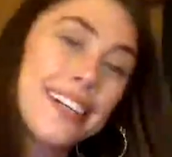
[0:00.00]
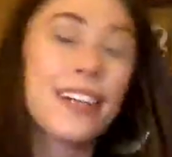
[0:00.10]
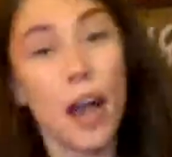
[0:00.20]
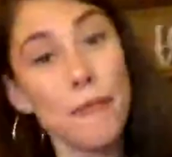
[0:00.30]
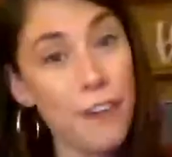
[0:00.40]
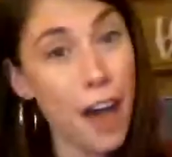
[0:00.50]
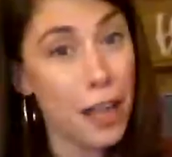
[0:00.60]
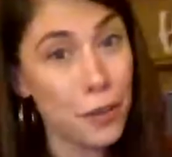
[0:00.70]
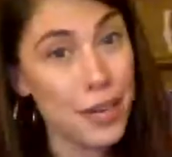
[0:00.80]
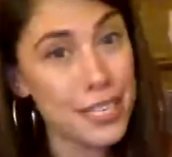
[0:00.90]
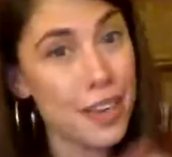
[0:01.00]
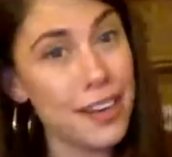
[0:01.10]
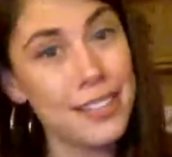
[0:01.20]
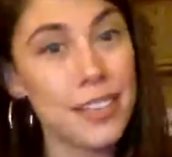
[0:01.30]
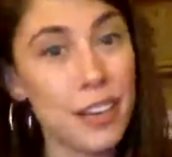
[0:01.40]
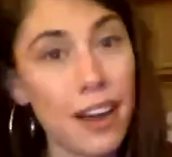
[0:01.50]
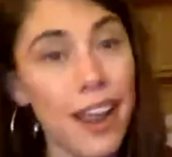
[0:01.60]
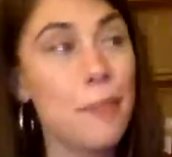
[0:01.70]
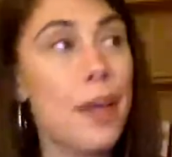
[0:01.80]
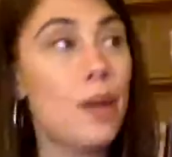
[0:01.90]
Come follow us on
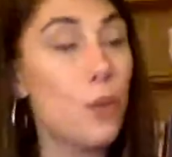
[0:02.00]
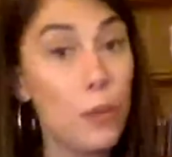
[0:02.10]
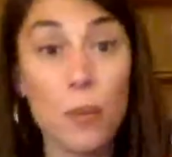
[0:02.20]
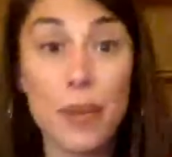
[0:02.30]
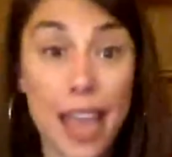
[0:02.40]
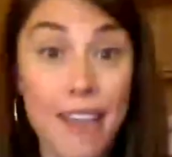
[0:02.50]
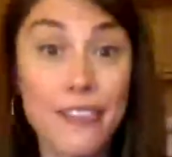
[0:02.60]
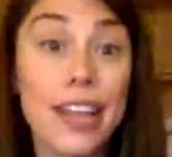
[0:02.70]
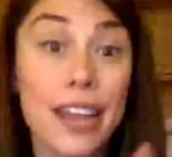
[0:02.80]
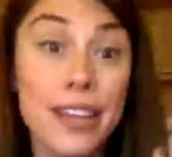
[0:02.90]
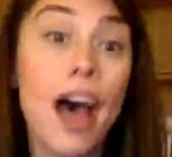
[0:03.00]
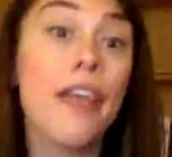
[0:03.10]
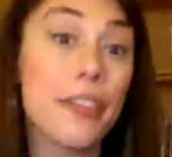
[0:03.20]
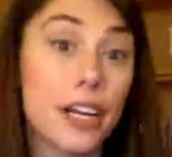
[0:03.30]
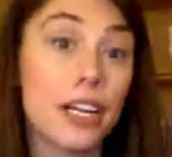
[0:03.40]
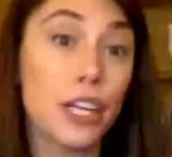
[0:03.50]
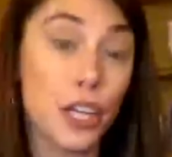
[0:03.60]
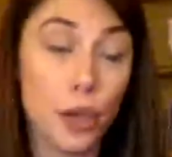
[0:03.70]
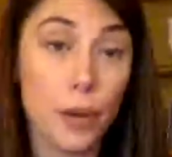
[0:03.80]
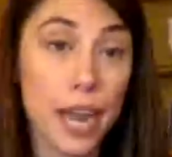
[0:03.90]
Instagram, and we will be having another
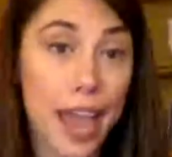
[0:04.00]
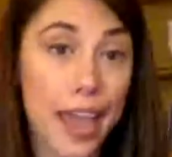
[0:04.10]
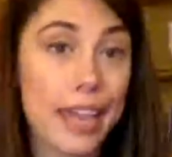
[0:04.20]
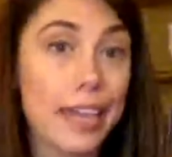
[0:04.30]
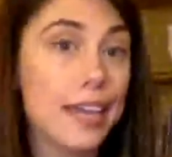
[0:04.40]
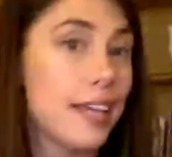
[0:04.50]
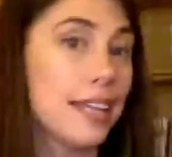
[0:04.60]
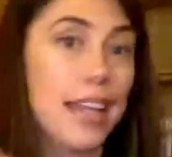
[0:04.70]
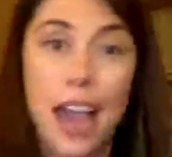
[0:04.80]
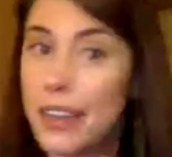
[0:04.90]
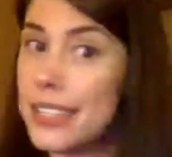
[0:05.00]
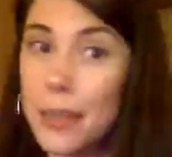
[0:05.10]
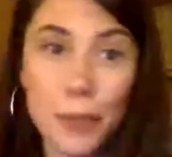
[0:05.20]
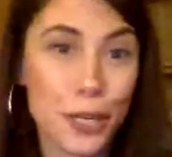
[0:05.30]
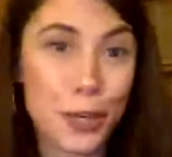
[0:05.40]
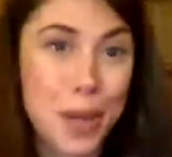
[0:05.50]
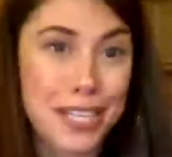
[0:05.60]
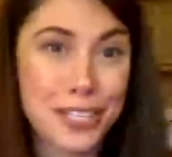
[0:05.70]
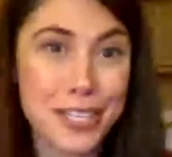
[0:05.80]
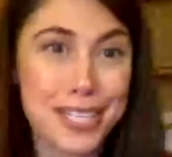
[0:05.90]
Q&A. A lot of similar
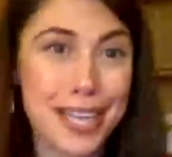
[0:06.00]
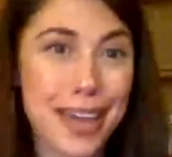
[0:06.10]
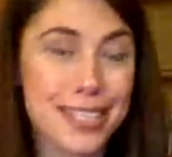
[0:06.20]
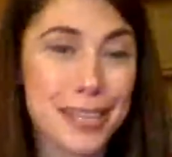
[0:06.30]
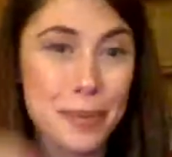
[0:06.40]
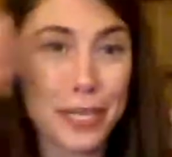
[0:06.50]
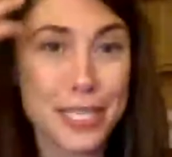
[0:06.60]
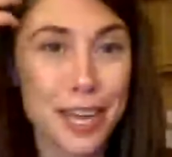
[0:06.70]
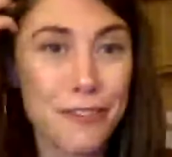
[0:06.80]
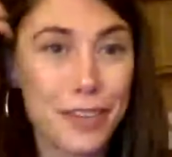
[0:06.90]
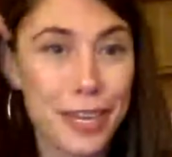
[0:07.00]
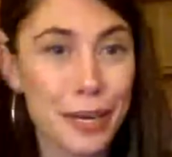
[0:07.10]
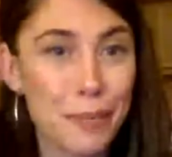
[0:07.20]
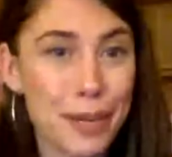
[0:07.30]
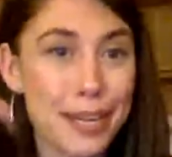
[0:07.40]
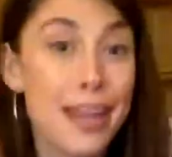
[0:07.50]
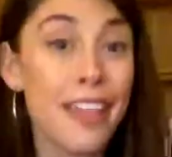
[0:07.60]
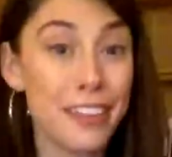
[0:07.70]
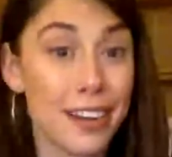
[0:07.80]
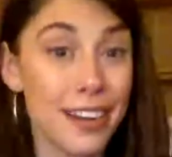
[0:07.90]
questions, a lot of similar stuff here, but
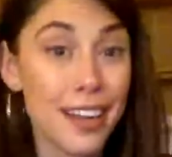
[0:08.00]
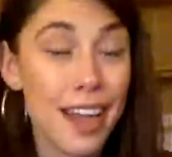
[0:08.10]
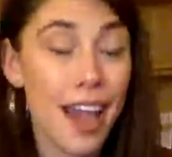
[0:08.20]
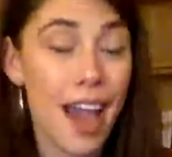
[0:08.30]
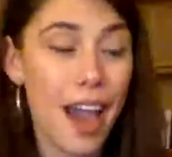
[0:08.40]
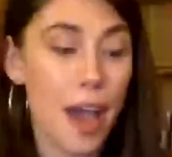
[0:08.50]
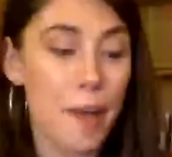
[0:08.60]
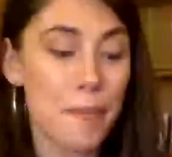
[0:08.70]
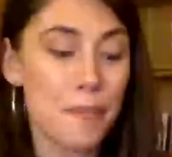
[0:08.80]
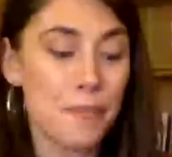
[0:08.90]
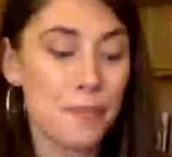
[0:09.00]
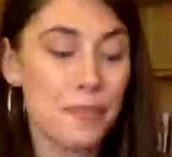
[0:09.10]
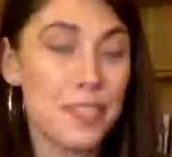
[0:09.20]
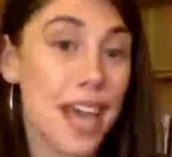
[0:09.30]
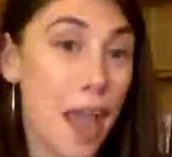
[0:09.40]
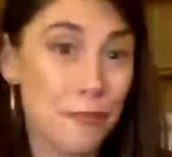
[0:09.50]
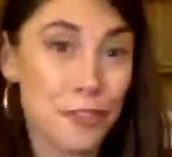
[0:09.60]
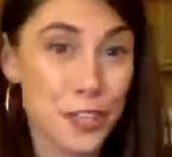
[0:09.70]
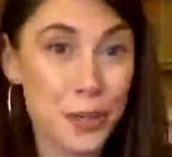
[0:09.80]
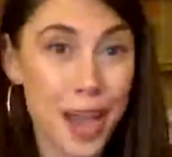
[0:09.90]
another time for
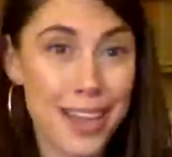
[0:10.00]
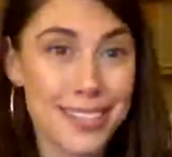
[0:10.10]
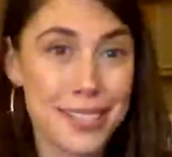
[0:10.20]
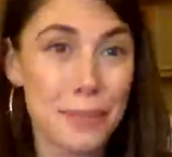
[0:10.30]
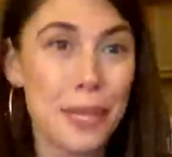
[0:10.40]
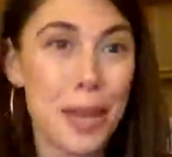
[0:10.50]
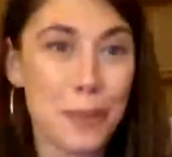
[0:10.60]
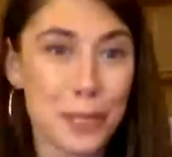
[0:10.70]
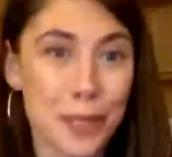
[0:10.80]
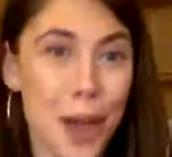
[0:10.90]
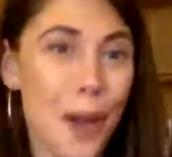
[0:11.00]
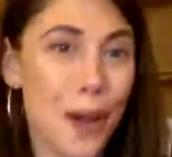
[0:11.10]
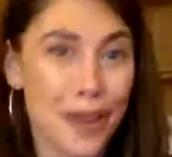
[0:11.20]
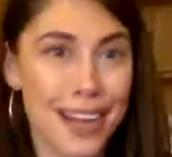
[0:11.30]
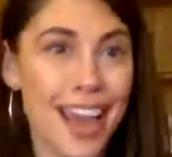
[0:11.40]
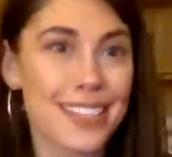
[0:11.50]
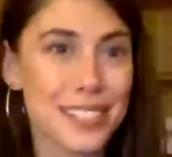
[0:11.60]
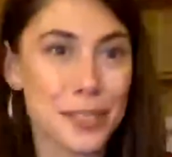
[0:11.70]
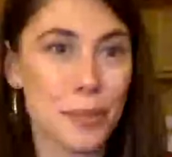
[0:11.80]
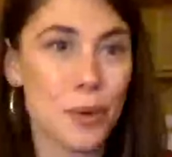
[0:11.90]
you guys to be able to log on and ask
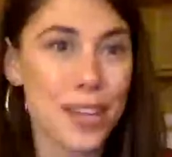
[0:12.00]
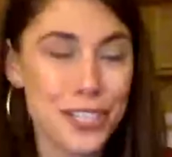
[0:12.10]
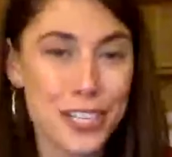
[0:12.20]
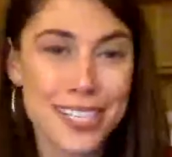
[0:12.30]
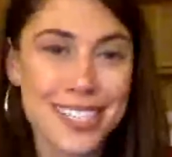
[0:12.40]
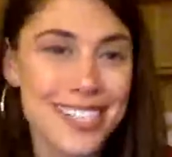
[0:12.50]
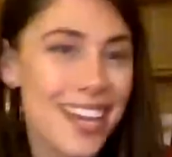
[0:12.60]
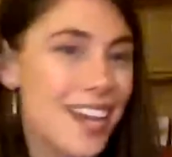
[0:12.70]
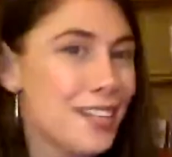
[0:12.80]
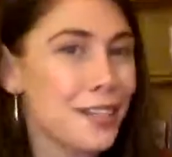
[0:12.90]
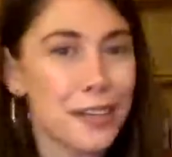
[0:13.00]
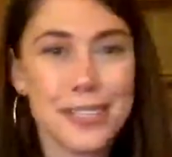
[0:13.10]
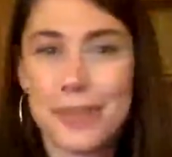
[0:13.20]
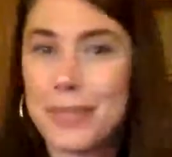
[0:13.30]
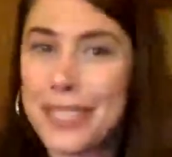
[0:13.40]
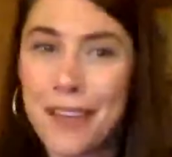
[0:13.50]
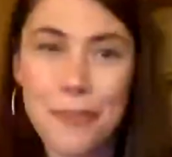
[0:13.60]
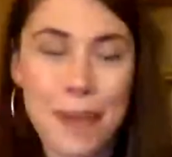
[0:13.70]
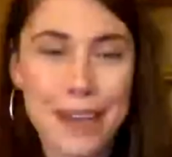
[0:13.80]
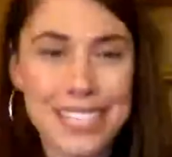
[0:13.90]
some questions, learn some stuff
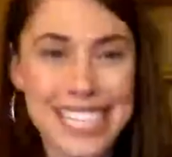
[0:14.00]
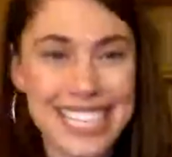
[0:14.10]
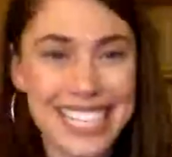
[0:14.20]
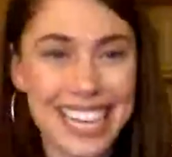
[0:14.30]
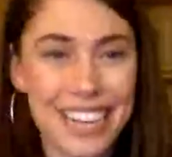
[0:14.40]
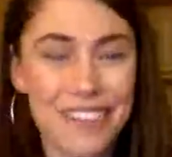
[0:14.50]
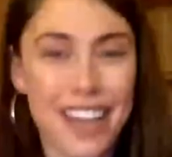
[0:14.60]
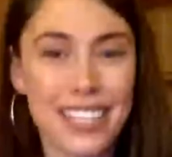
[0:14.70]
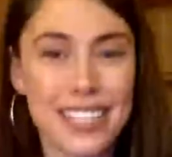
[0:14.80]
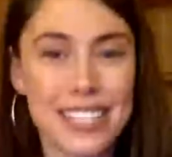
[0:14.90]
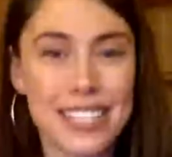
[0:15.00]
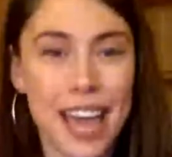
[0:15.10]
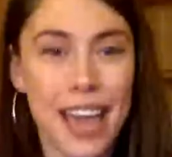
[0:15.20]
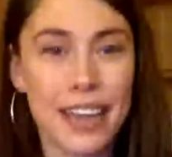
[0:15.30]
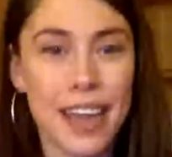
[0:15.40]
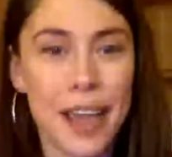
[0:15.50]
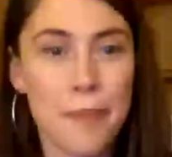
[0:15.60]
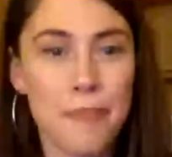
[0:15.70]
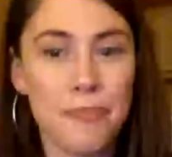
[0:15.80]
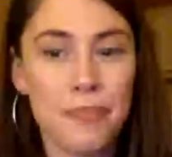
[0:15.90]
about teen dating violence,
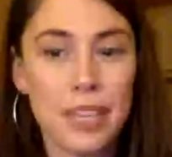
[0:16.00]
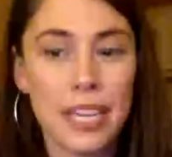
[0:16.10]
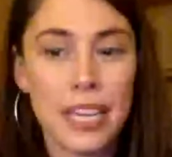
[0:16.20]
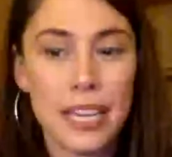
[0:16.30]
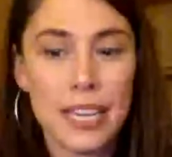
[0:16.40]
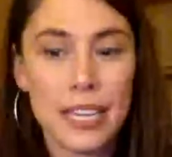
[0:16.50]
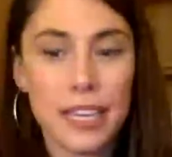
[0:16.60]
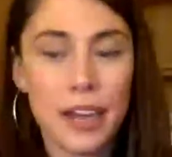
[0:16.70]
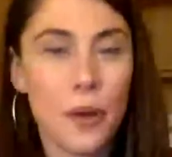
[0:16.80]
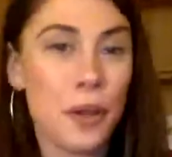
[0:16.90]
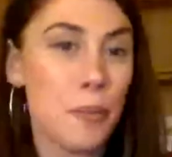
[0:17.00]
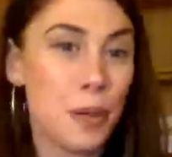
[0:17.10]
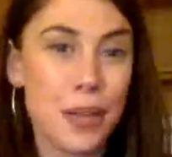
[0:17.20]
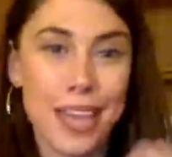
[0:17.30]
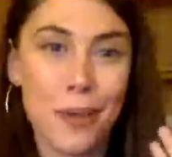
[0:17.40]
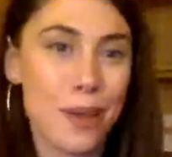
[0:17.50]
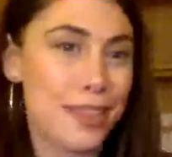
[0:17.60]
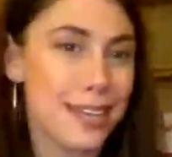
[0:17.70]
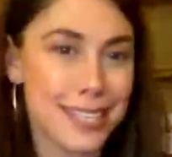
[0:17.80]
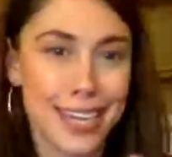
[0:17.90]
and communicate with
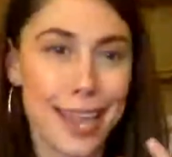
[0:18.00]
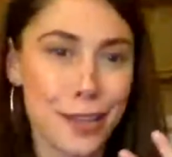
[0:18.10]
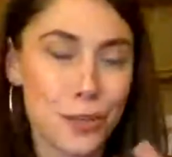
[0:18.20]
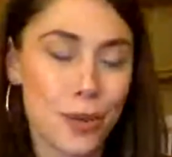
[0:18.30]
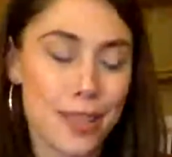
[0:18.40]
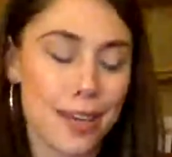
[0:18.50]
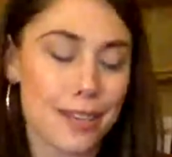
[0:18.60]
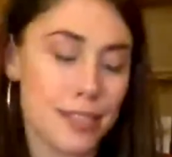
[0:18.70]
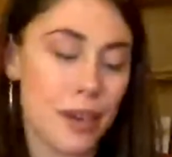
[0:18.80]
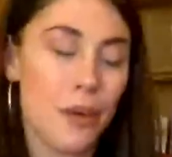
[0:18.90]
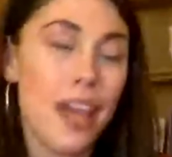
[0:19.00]
us, engage with us. So